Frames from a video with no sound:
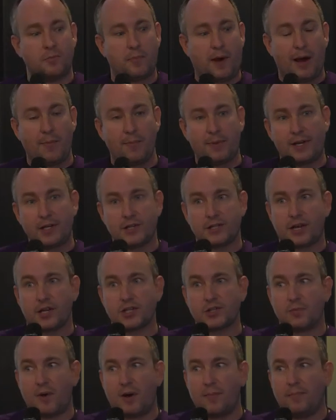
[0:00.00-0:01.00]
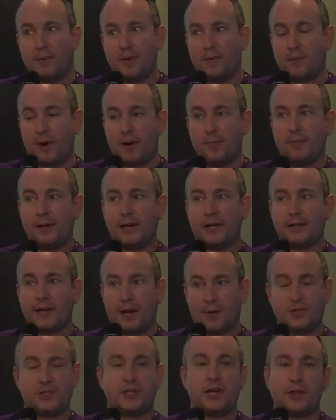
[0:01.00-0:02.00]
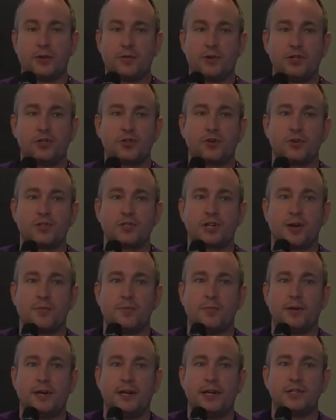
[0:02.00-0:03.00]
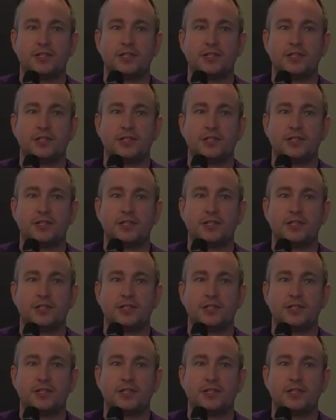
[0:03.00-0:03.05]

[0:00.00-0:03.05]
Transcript: but our biggest customer by, by billing now is another insurance company.